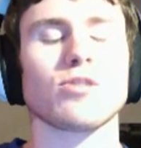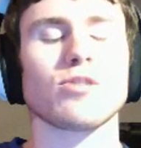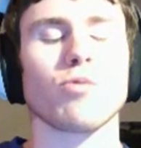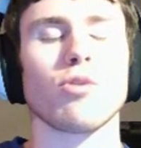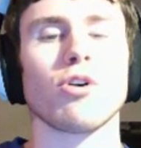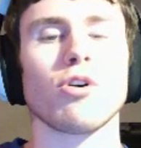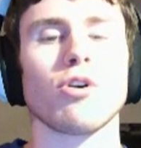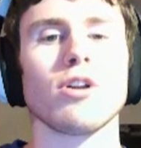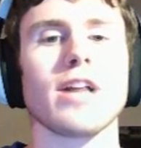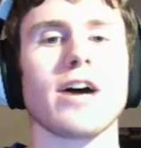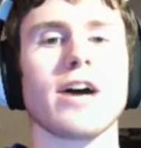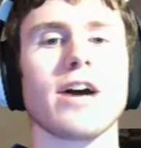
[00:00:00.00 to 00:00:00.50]

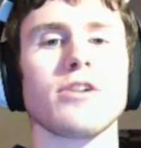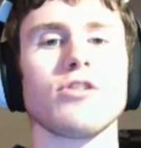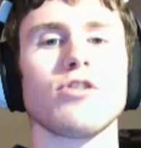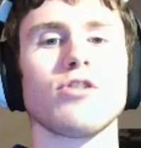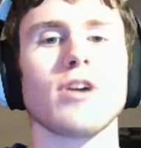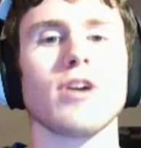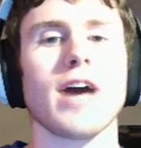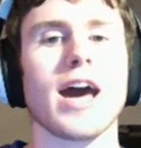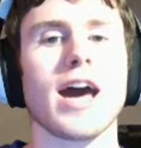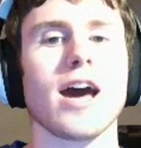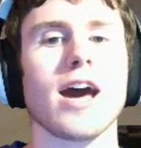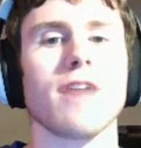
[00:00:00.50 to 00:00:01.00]
will allow you
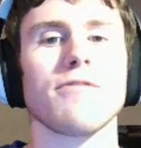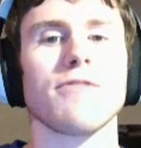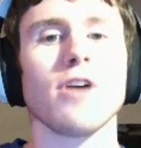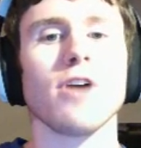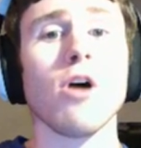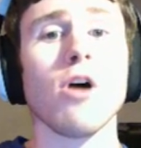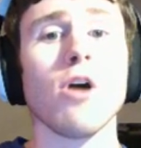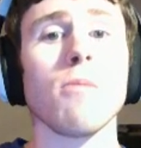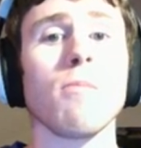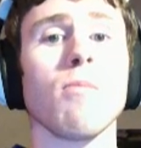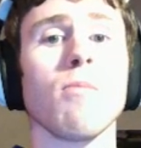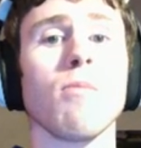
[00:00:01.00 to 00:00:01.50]
to have
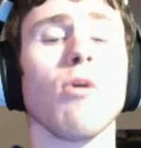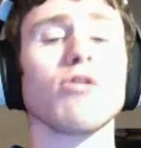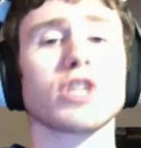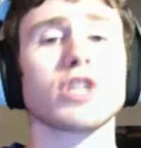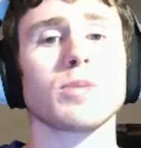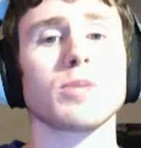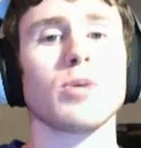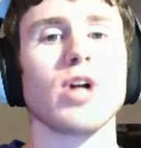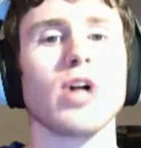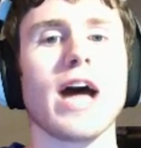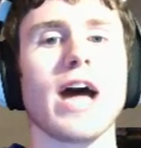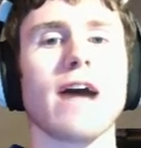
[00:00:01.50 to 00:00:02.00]

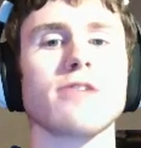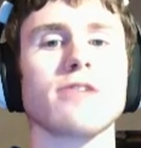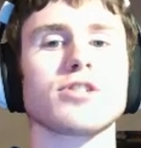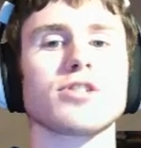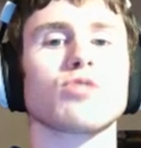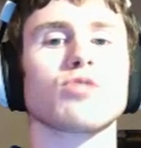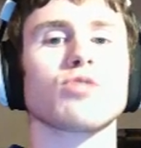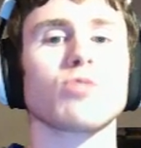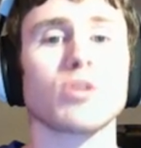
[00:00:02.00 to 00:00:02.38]
multiple houses,